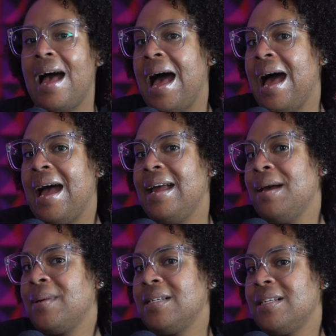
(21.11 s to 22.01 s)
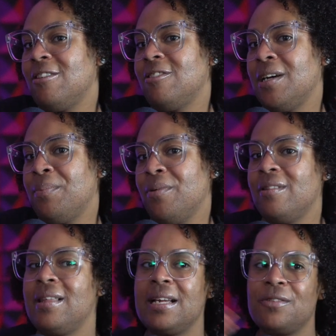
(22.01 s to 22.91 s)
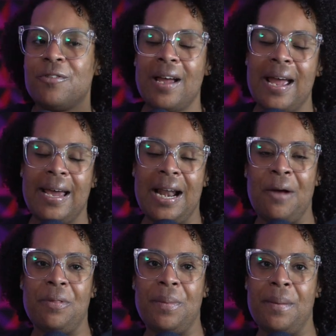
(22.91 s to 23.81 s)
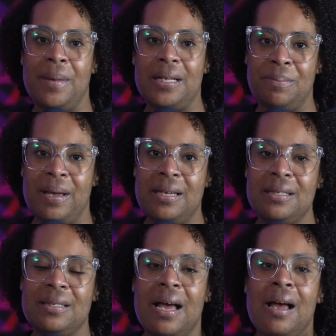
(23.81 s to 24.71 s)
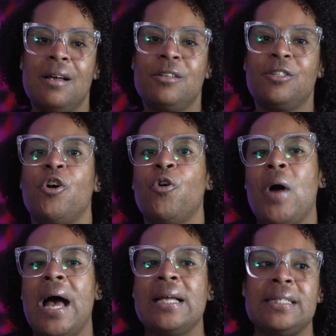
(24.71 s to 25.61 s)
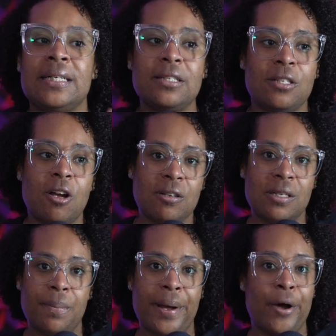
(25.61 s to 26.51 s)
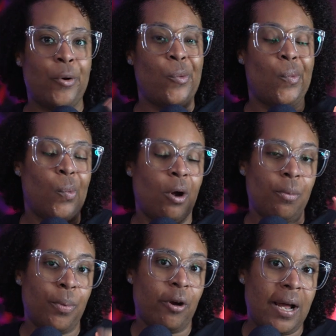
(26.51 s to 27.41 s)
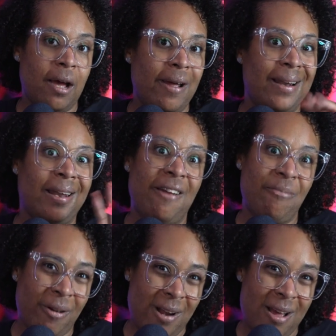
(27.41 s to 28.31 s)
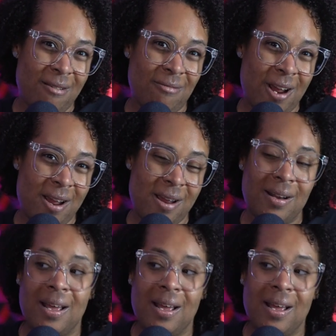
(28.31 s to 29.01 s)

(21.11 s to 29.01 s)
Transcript: I am Cassandra Shepard. Thanks for hanging out with me in my space. So I just talked about work burnout and life burnout, right?